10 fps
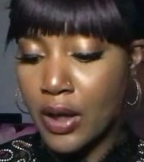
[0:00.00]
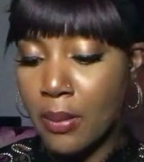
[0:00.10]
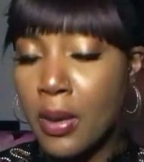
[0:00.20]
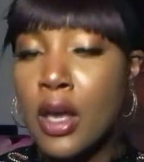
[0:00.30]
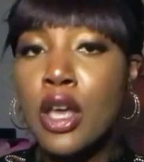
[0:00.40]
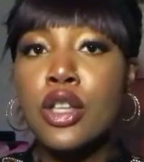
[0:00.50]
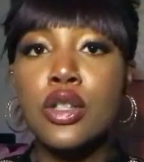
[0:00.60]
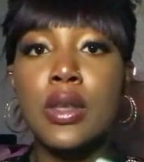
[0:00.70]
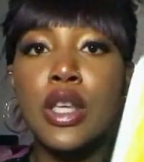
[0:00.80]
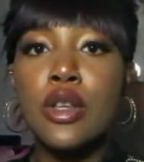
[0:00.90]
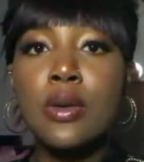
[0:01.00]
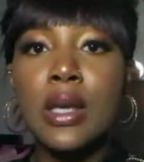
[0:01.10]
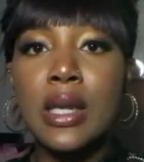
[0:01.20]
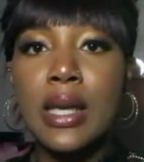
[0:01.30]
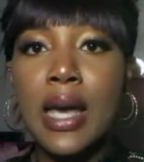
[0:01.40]
them so that you
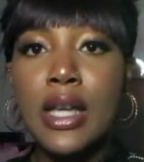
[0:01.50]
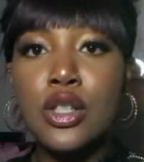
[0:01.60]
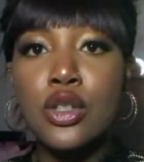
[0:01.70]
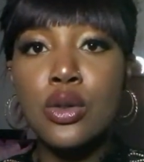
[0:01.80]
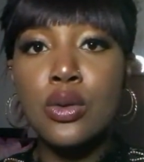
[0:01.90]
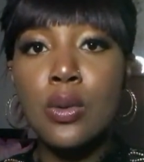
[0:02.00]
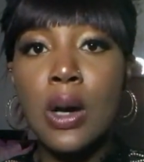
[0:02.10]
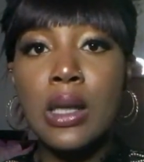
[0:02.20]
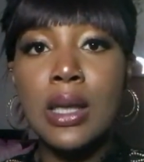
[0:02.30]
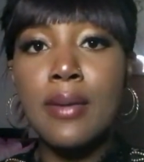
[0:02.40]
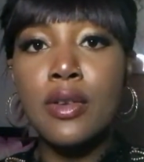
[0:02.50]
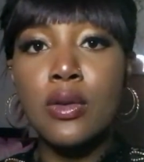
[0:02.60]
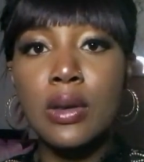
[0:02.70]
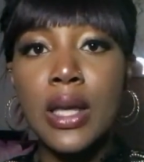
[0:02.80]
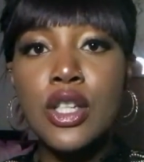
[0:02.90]
can get into a loving
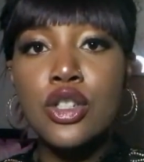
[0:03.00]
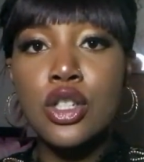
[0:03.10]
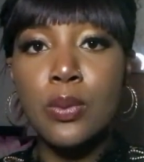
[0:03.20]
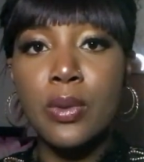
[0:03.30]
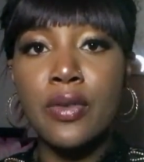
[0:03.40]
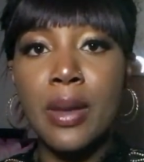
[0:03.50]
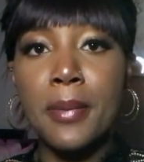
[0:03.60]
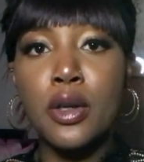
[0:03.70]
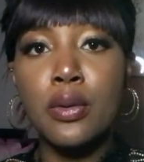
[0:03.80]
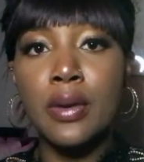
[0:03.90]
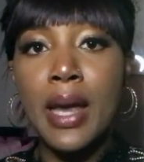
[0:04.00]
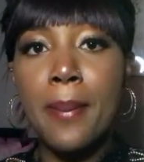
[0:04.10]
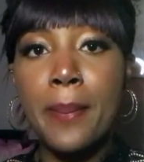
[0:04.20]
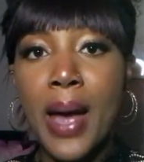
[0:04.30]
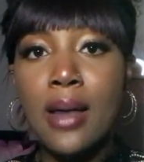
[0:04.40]
relationship with them and create
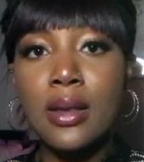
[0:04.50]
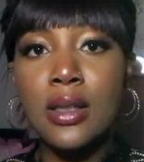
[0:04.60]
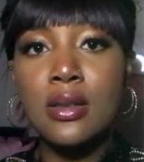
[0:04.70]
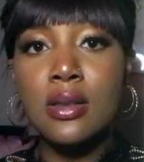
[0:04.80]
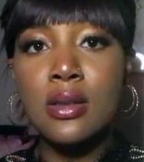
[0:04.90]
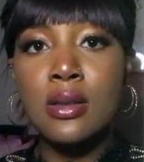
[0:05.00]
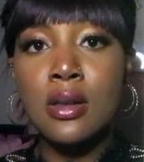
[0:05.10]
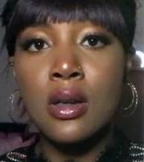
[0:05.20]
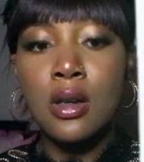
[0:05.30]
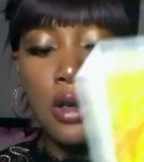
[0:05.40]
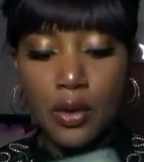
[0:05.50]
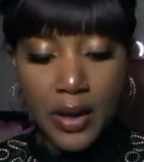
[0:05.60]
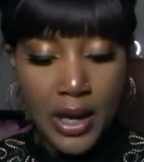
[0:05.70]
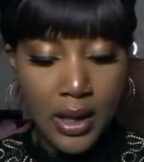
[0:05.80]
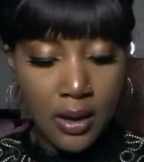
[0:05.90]
balance,
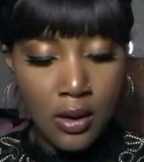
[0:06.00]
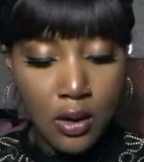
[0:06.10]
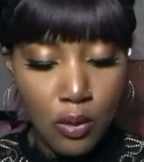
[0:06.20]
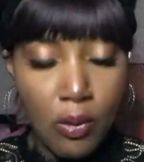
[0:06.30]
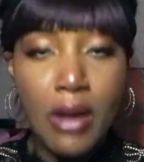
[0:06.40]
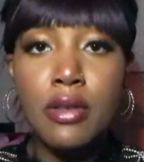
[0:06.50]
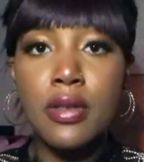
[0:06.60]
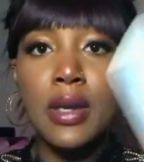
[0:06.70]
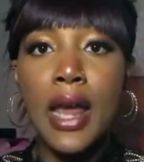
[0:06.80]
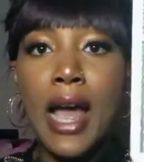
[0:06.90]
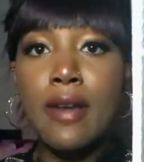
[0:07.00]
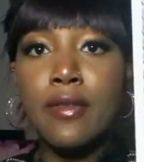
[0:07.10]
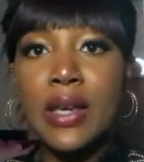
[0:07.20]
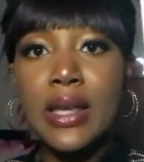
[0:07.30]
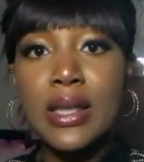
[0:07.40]
okay? Rather than
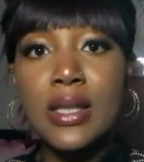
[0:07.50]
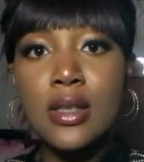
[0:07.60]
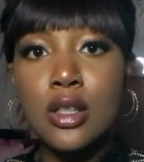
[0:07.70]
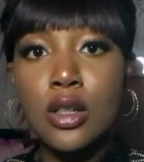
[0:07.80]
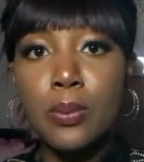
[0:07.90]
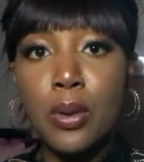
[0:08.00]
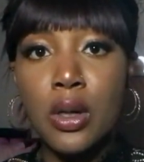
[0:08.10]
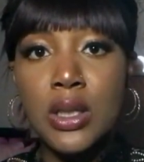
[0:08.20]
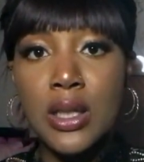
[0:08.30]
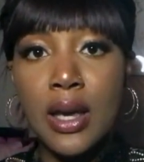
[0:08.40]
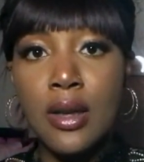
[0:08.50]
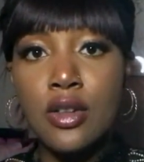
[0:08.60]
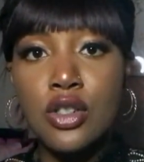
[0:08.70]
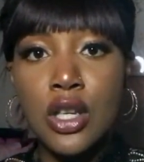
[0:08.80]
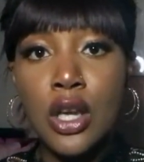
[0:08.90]
having this third party
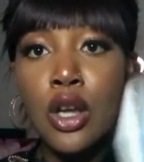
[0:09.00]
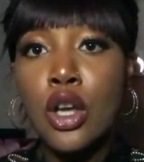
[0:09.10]
energy,